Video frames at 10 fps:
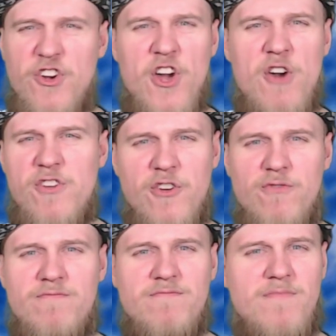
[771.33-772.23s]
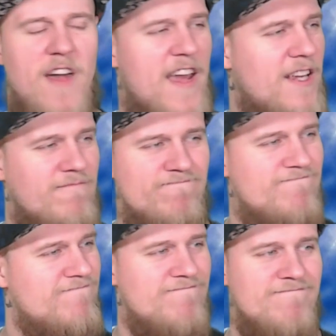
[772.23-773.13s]
Goku. Like,
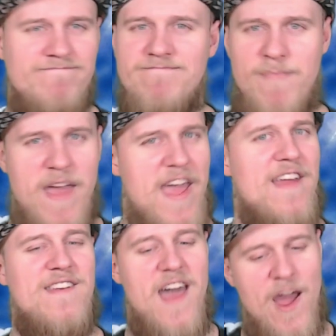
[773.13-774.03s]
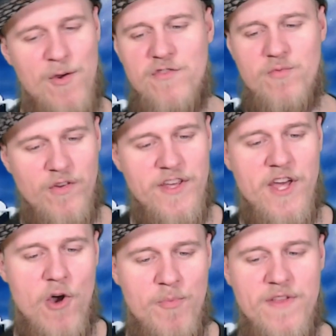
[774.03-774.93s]
man, I was really
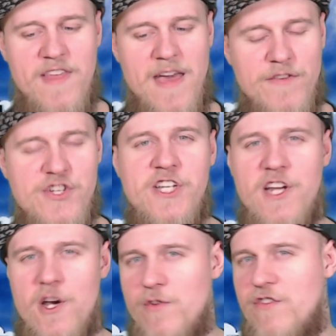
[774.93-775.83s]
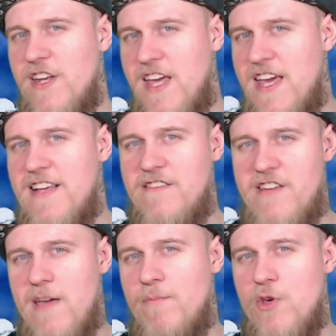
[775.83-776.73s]
hoping that Vegeta was going to get his
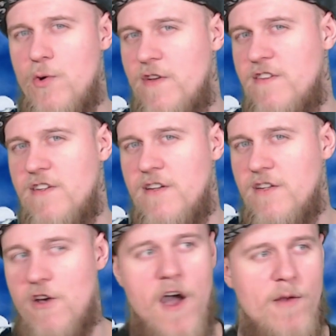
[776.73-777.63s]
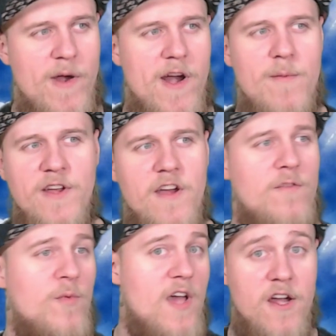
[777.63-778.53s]
debut as a God Rare,
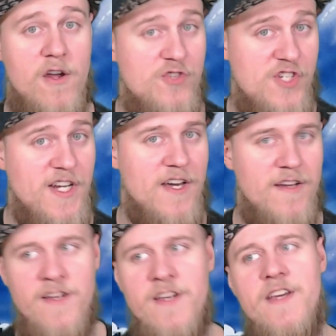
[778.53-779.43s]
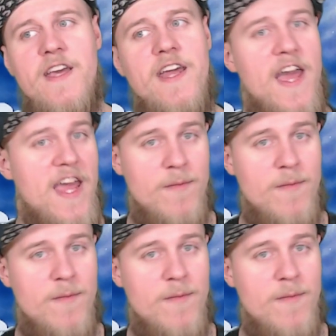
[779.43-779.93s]
because we got Gogeta, and I am